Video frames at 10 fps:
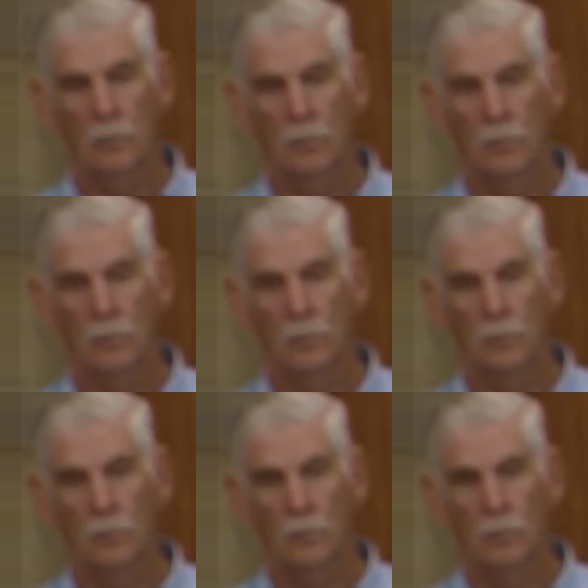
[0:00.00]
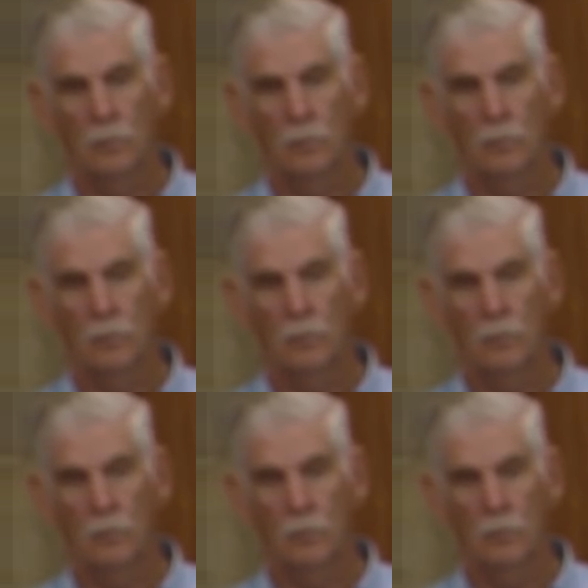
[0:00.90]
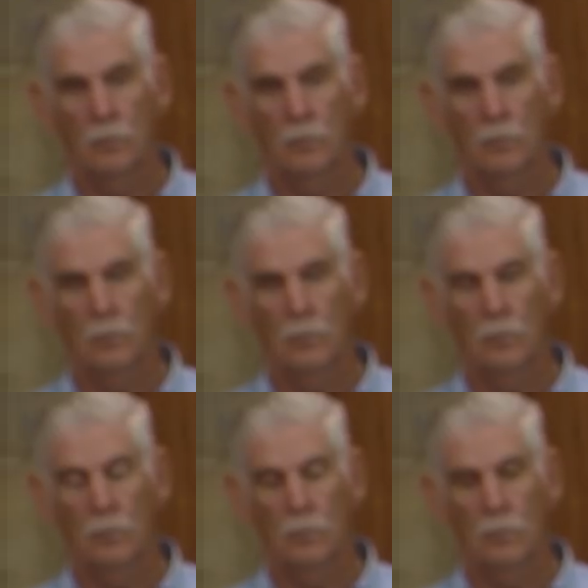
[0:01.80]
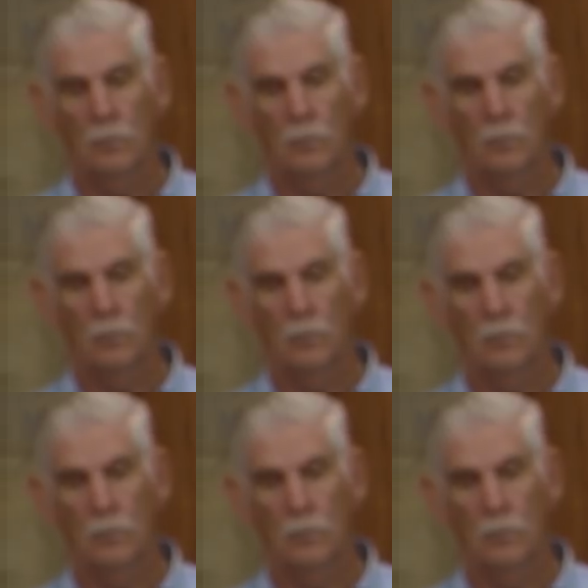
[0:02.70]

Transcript: No words are spoken by the person on screen.